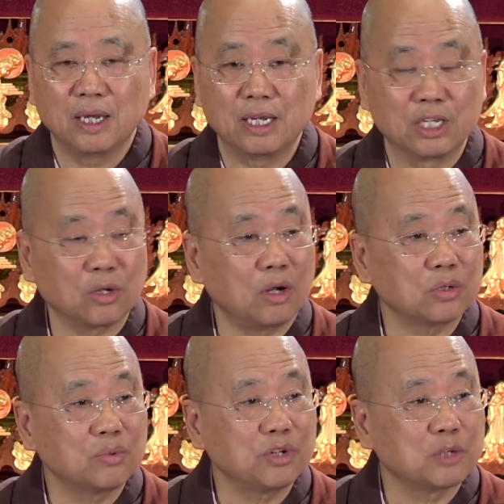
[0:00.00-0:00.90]
and is
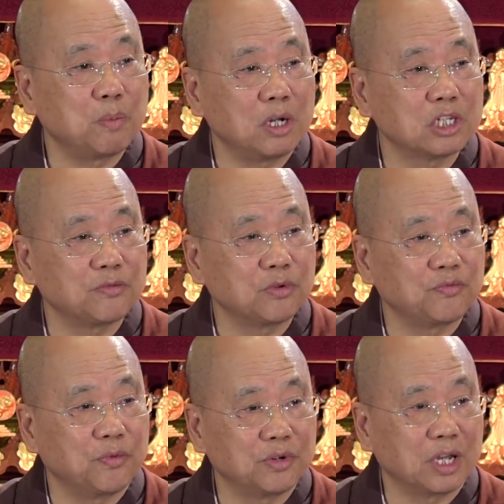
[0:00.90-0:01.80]
also responsible
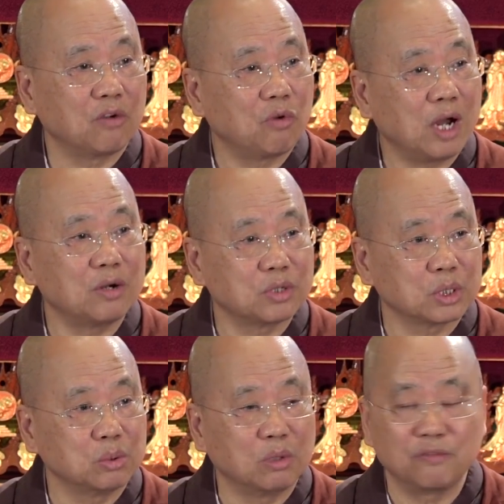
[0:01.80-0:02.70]
for the
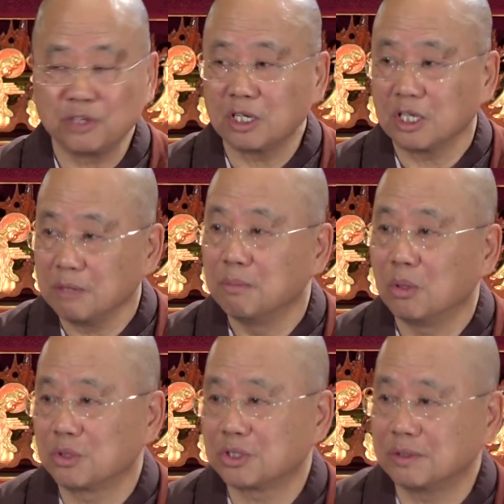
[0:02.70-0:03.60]
arousal of
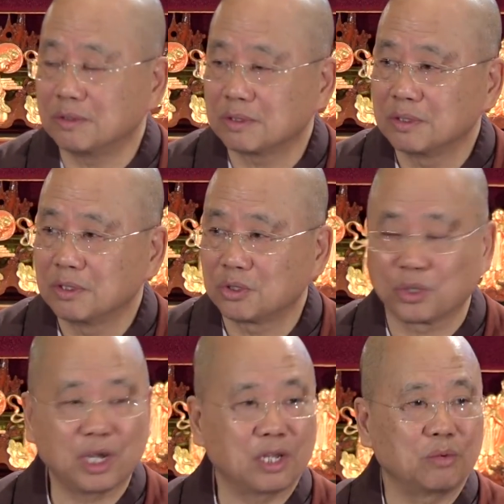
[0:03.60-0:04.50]
emotions
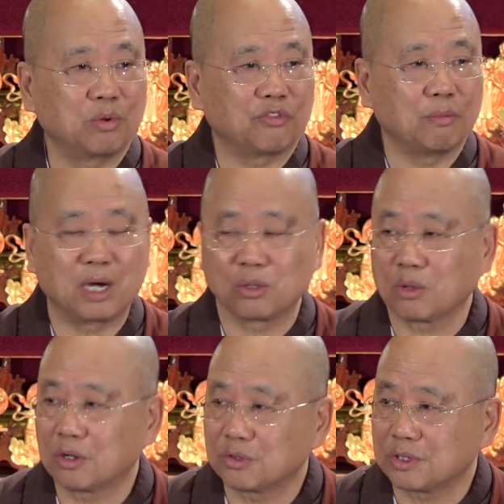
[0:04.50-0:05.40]
together with the mano
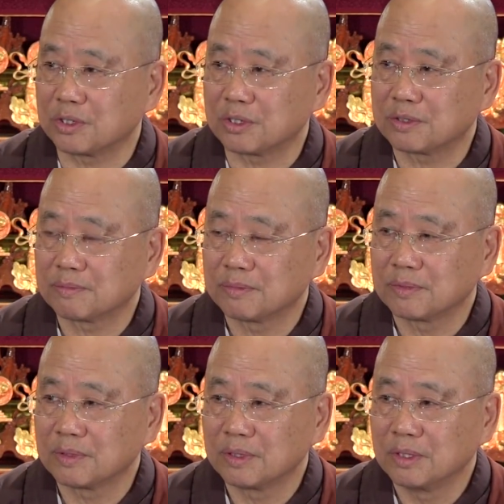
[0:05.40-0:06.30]
consciousness.
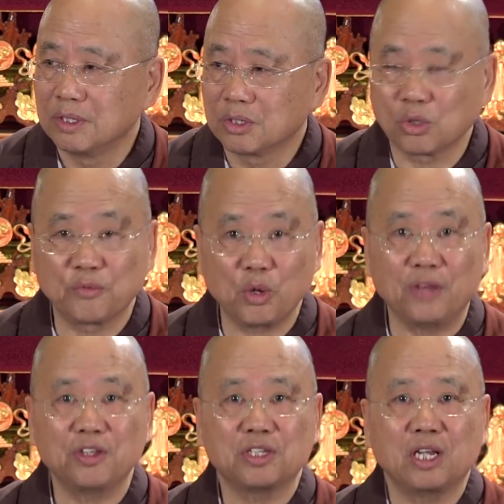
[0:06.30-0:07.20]
So if you
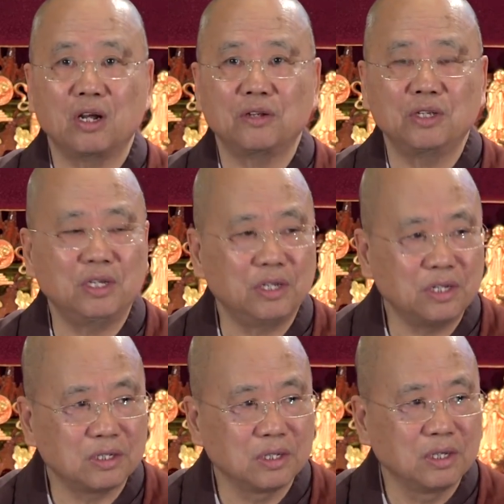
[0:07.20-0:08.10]
understand all
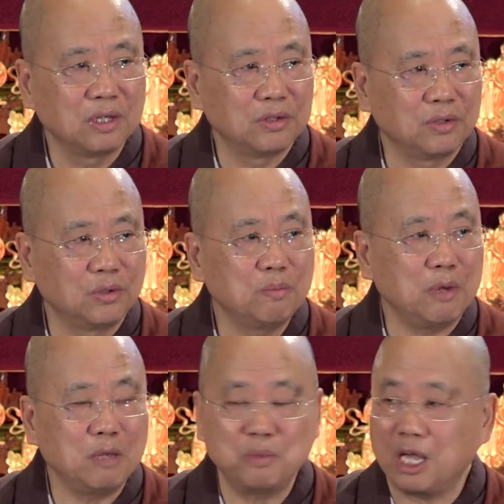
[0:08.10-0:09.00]
these, you
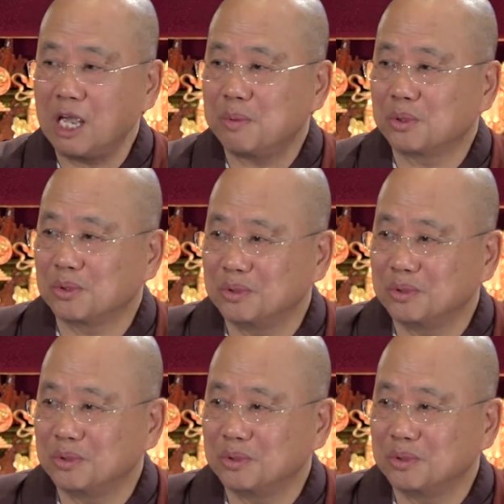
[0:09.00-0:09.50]
may be able